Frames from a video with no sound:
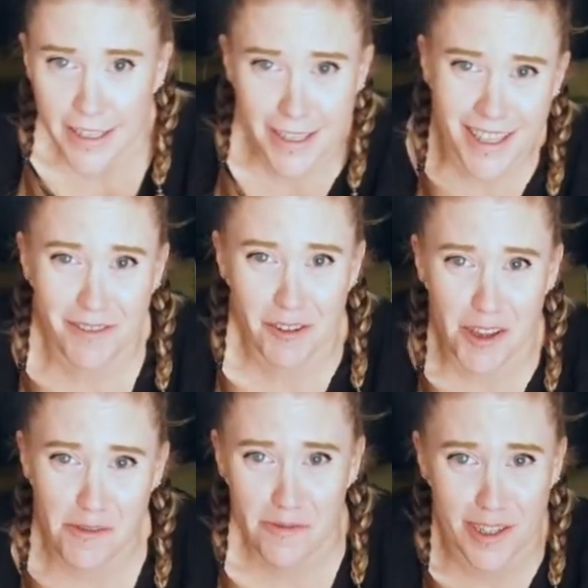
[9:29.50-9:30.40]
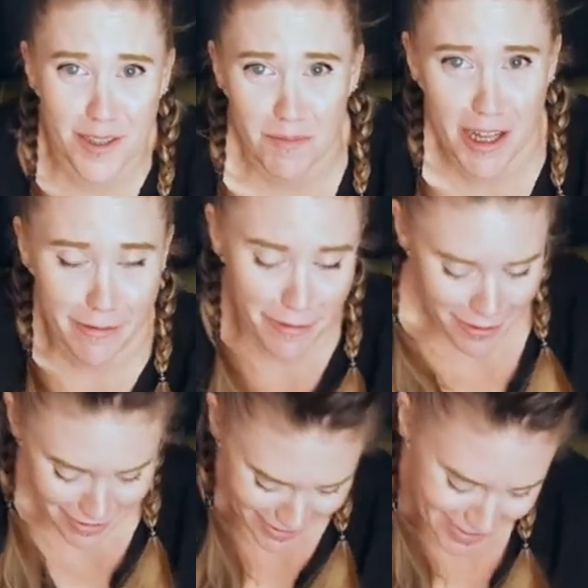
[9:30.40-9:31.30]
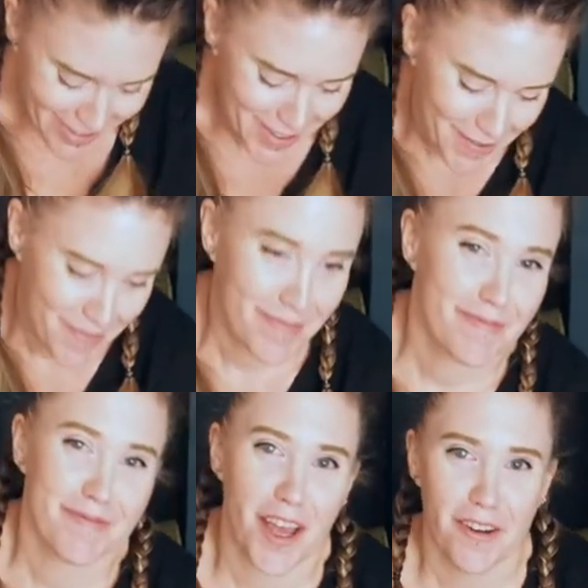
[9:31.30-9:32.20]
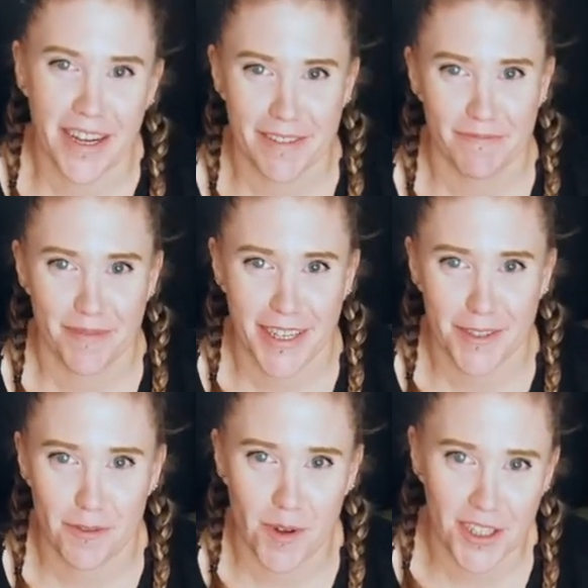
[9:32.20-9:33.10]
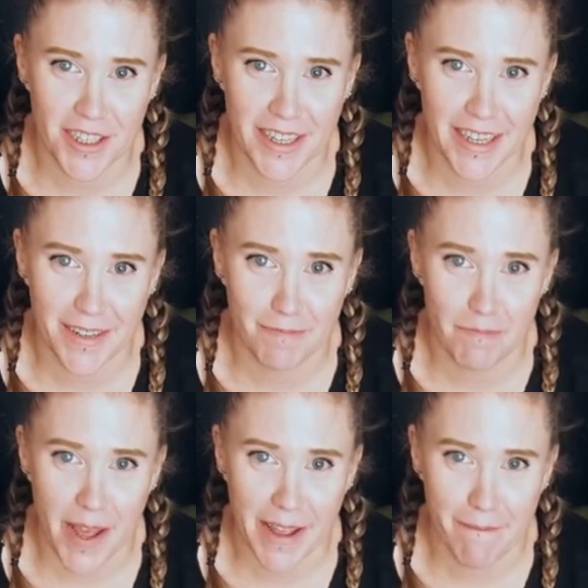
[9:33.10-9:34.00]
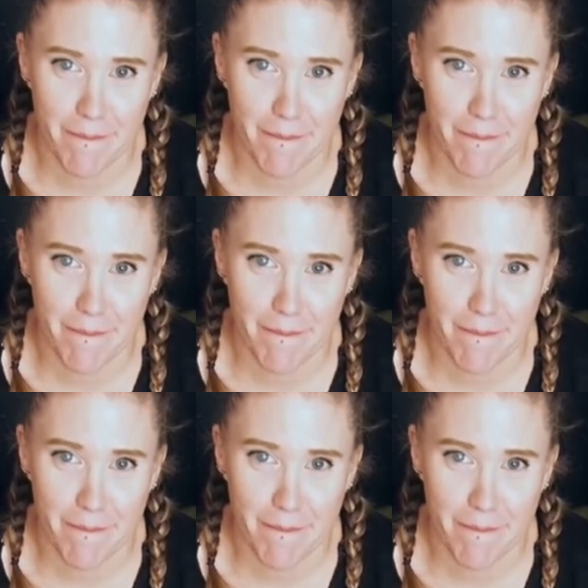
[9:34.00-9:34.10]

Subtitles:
Give your other foot some love. All right, thanks for watching again. Bye.